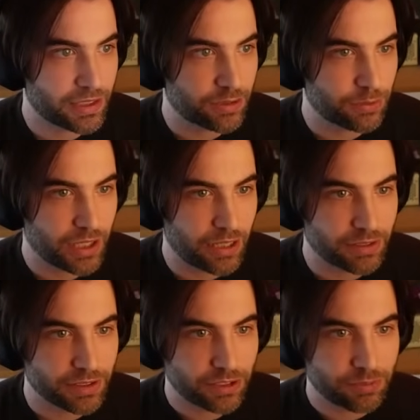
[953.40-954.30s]
we have a
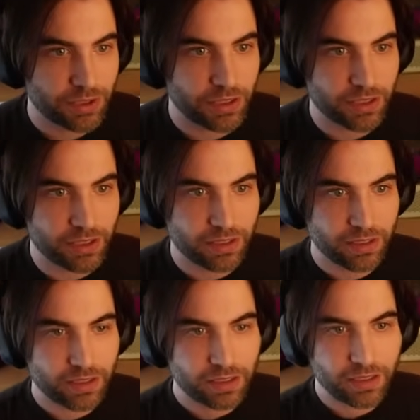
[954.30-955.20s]
script here,
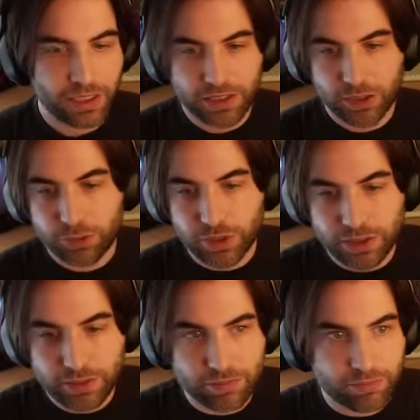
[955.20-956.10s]
and then
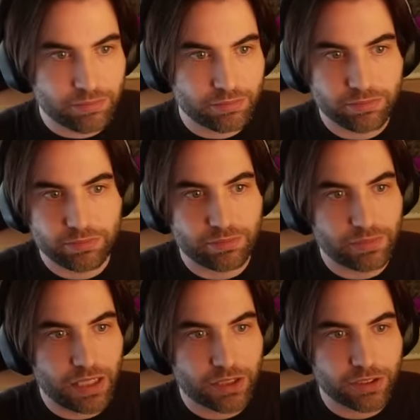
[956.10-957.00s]

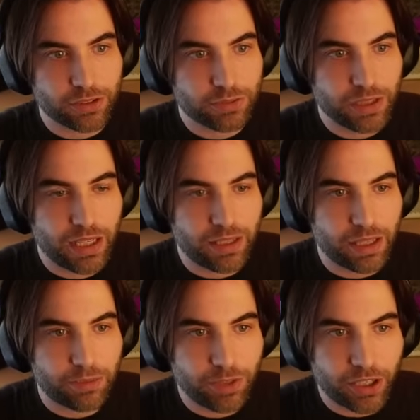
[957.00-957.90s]
I don't know, we had
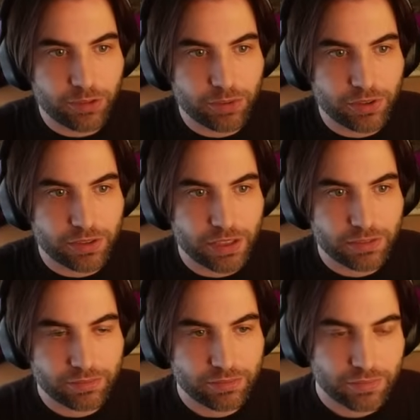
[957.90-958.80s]
a variable that
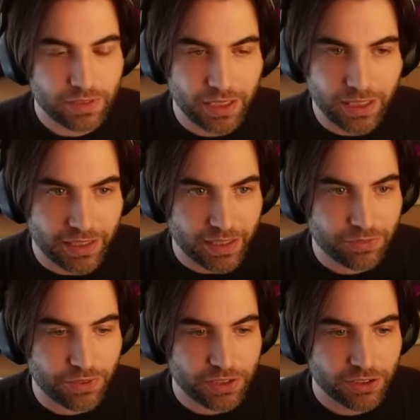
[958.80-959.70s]
like a
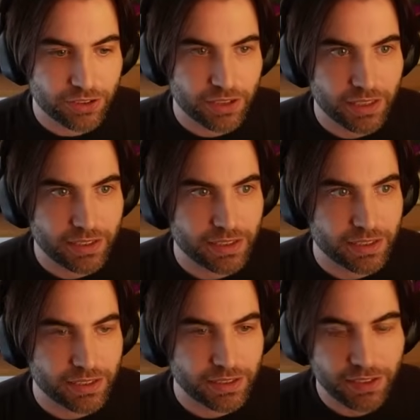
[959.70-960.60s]
function that doesn't
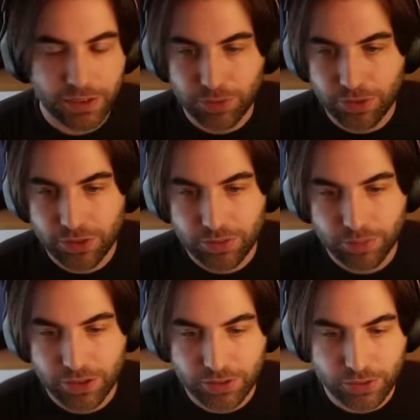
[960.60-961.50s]
exist anymore,
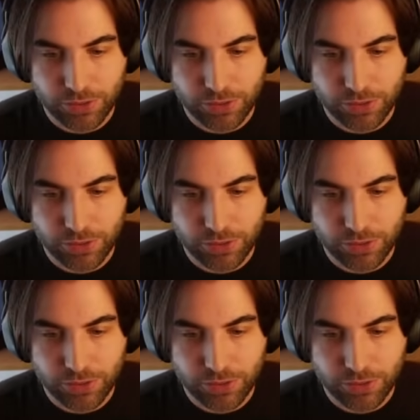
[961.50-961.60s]
but you